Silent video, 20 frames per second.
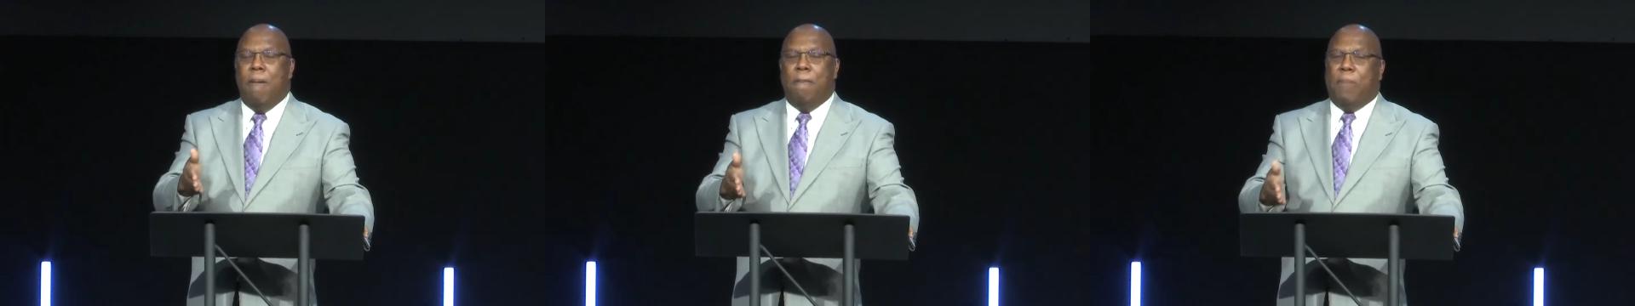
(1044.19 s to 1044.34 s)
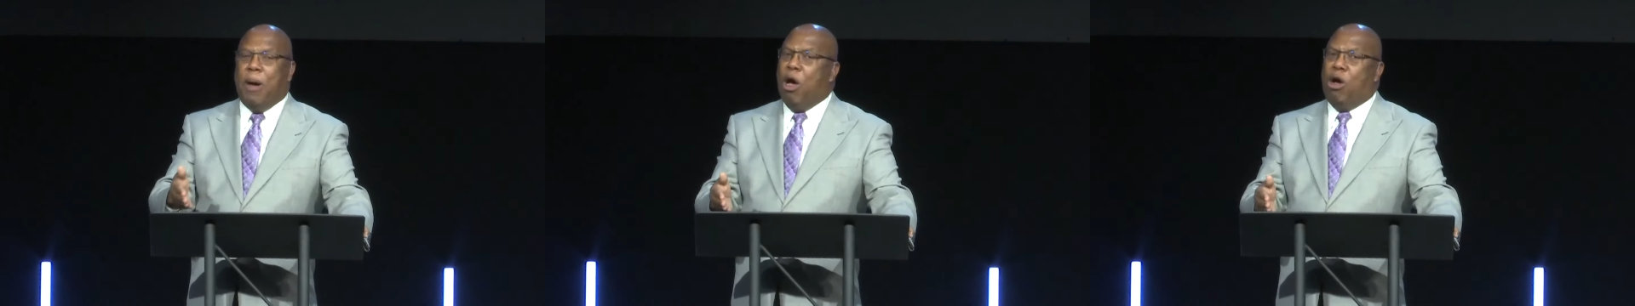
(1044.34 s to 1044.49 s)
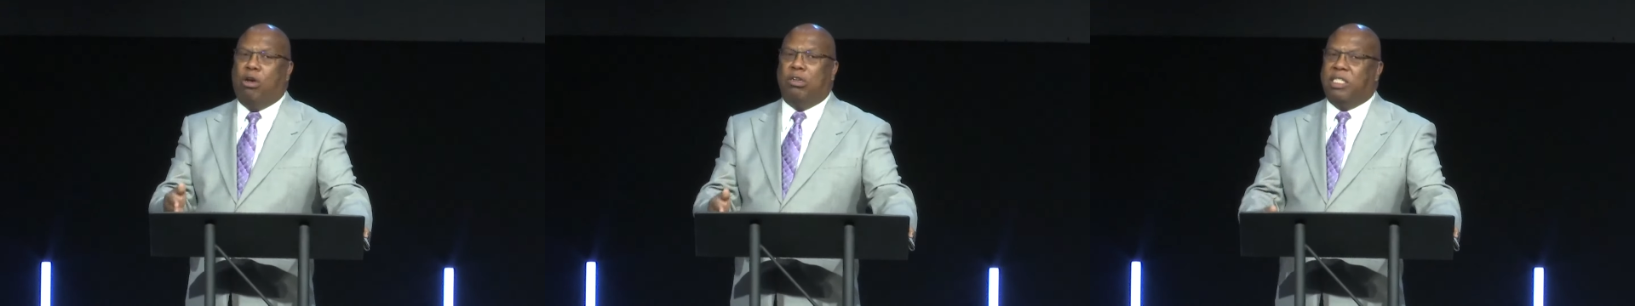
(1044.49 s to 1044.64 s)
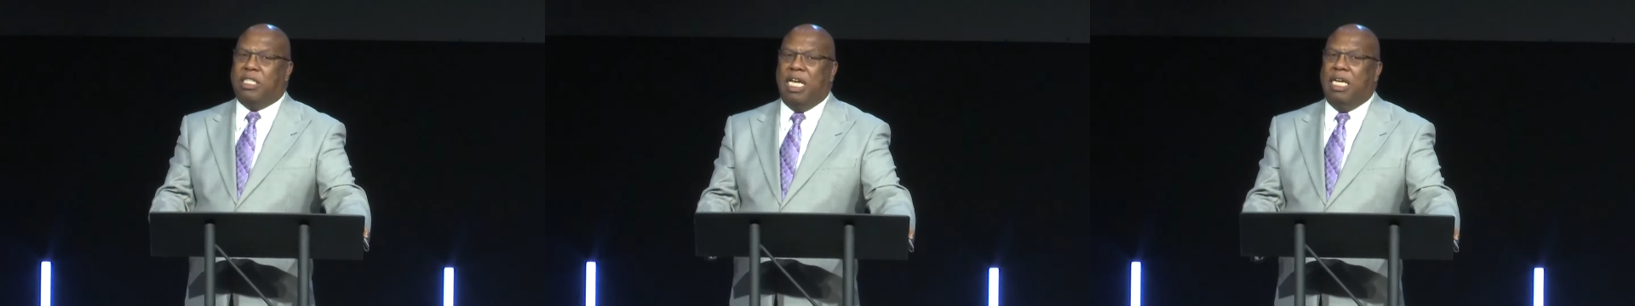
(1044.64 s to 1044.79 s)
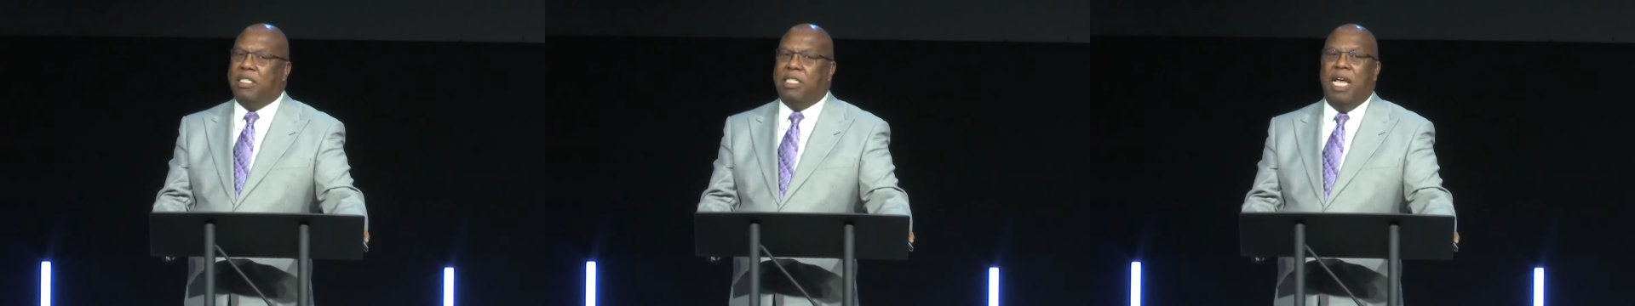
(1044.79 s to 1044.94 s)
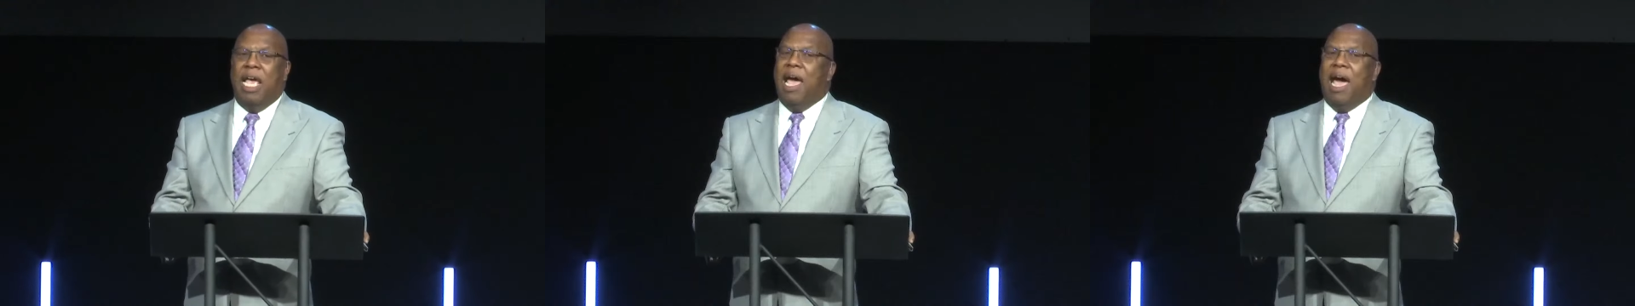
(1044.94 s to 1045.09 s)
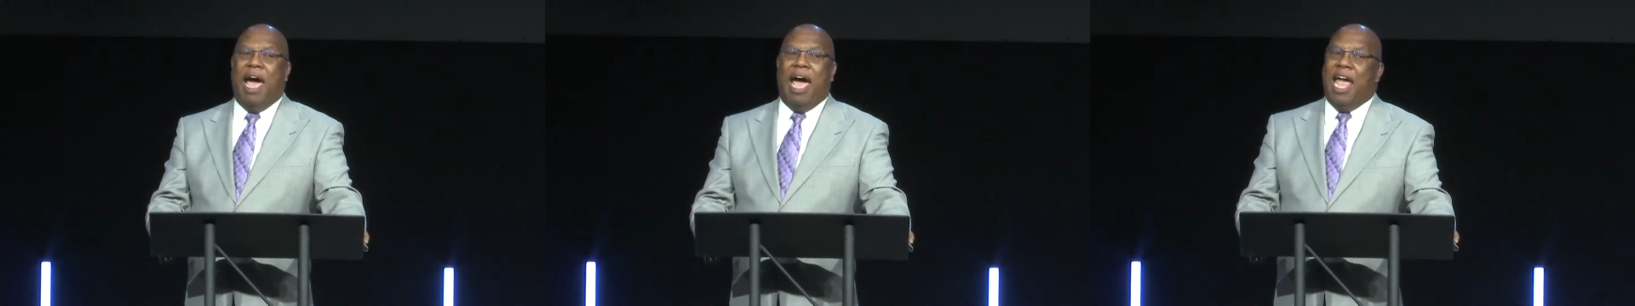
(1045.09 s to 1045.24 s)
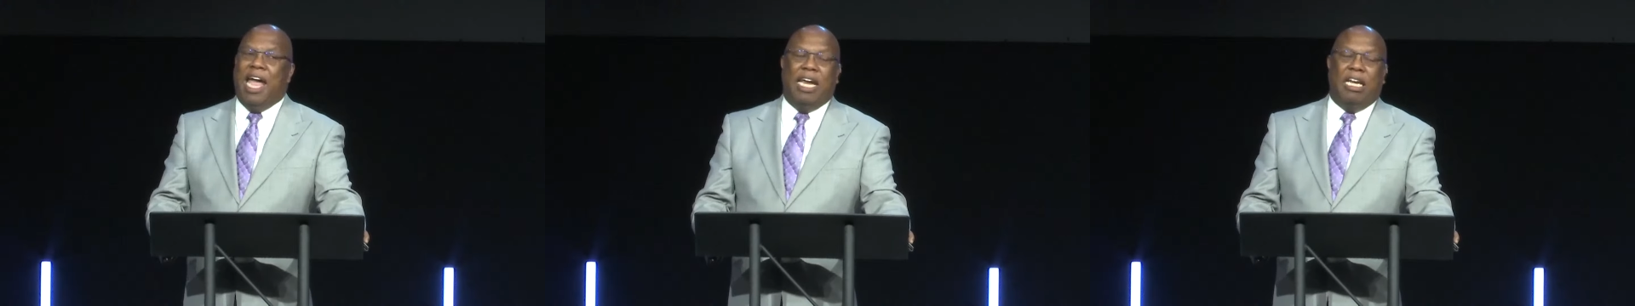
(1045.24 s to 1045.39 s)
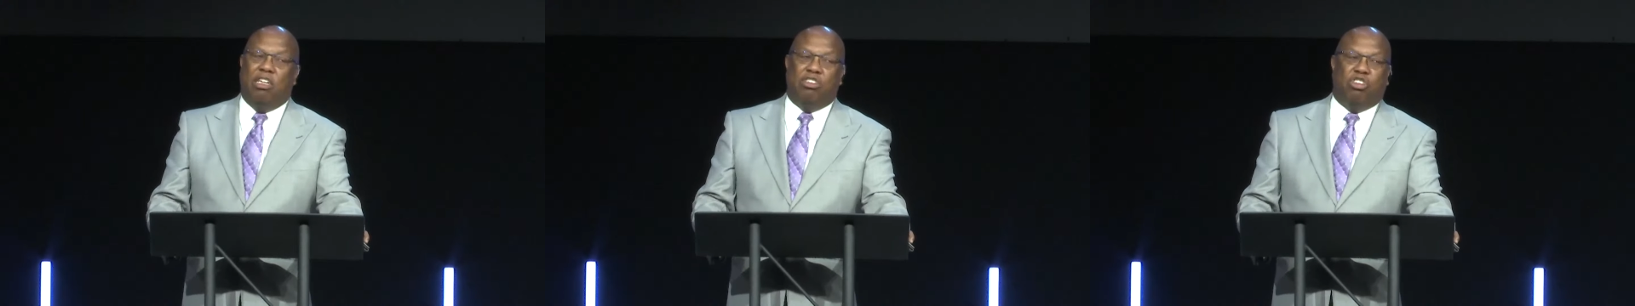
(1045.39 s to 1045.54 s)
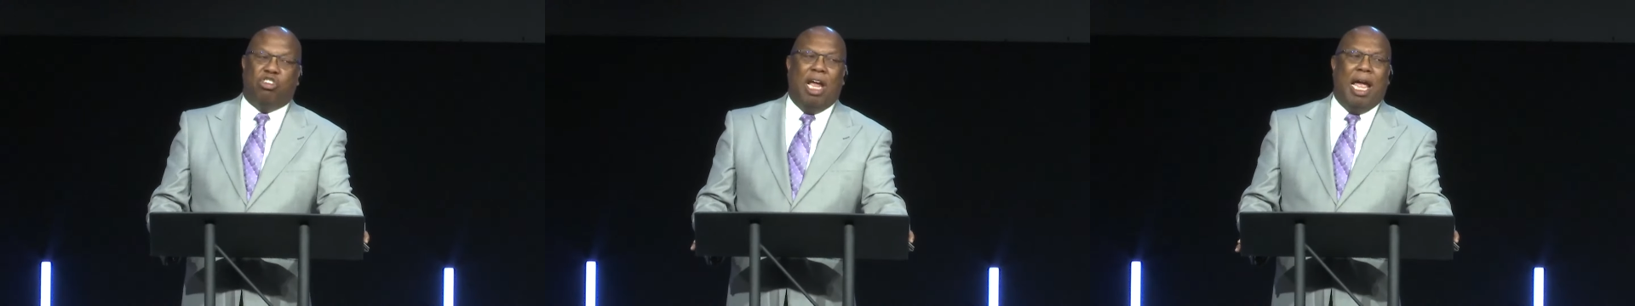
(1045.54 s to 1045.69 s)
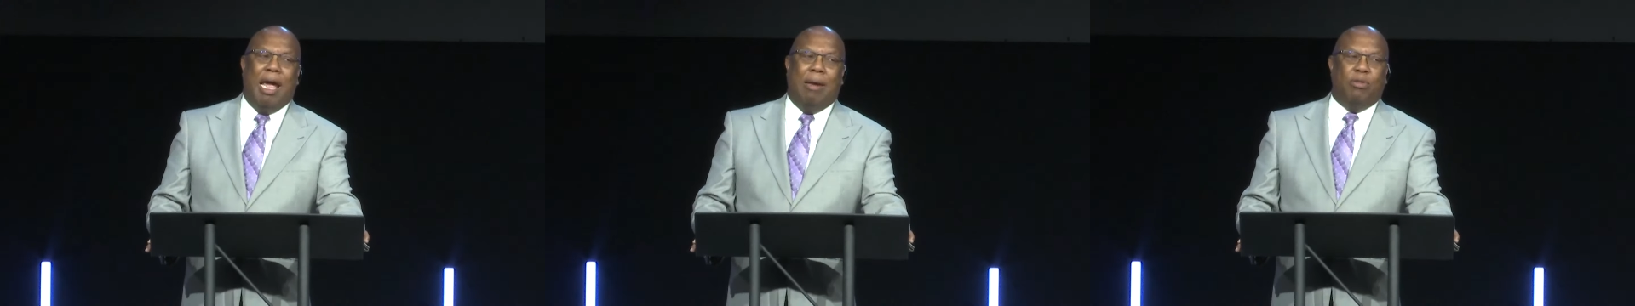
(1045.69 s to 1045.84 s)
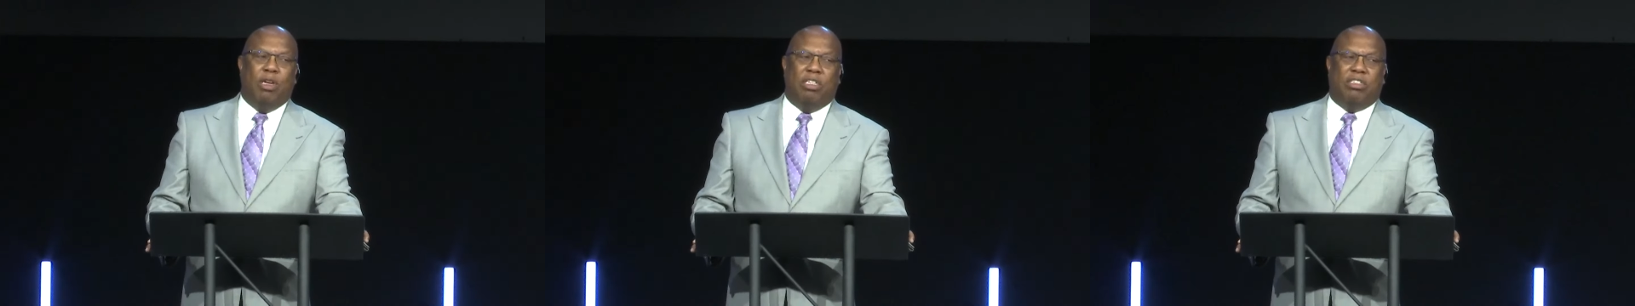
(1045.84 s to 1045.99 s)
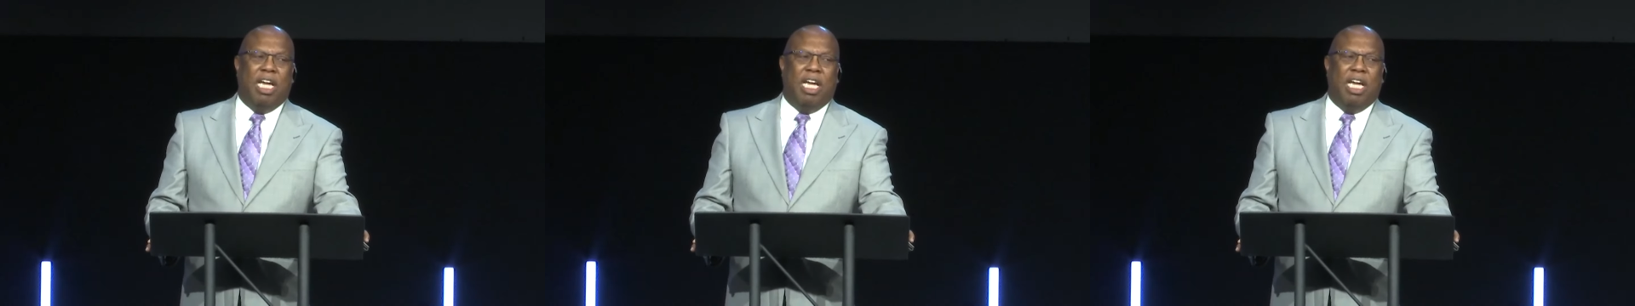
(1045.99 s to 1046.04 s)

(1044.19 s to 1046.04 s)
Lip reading: Paul says, I ain't ashamed to